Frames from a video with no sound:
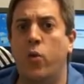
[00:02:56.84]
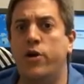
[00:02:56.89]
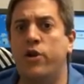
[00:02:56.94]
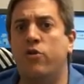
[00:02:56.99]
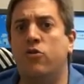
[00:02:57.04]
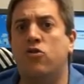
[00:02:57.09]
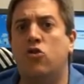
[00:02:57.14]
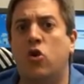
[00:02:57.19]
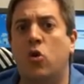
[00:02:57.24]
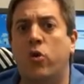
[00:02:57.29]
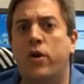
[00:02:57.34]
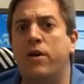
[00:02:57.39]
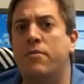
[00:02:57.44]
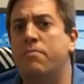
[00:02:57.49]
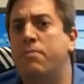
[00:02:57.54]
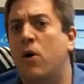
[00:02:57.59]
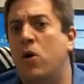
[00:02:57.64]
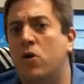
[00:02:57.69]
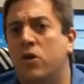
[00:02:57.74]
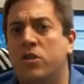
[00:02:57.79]
When you throw
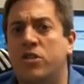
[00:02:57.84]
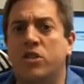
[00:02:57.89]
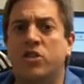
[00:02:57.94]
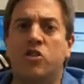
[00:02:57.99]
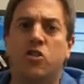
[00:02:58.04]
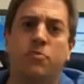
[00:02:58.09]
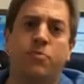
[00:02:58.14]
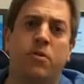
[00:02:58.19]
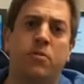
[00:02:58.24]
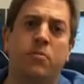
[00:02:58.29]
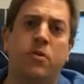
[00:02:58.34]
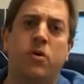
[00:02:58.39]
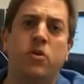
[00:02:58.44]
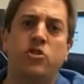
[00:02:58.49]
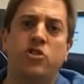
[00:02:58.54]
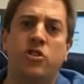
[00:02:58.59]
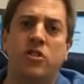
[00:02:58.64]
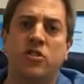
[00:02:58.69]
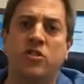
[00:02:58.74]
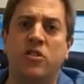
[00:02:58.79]
in bonuses or
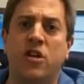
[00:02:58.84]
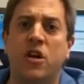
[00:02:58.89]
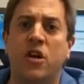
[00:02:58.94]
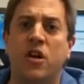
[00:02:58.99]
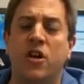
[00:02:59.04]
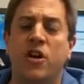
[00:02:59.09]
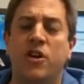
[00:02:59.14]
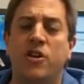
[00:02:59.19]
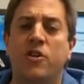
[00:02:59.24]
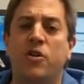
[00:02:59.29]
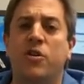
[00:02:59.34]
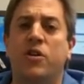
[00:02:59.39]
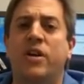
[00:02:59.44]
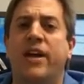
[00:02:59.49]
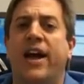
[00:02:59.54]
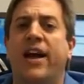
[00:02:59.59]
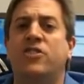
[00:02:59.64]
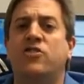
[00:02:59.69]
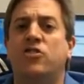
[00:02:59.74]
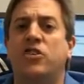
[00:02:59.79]
promotions, you
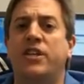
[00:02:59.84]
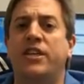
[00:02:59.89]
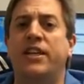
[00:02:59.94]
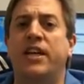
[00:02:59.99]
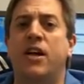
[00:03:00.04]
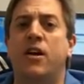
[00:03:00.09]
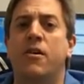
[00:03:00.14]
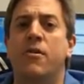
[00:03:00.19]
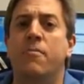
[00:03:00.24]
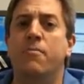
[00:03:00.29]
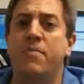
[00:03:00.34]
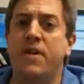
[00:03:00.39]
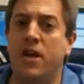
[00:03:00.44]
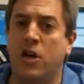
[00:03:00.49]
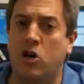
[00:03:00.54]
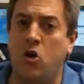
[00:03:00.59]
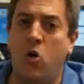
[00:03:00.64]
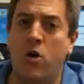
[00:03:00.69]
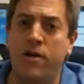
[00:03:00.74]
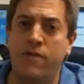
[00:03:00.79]
could actually
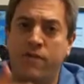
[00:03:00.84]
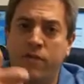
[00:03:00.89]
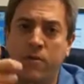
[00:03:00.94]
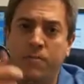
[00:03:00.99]
be a coin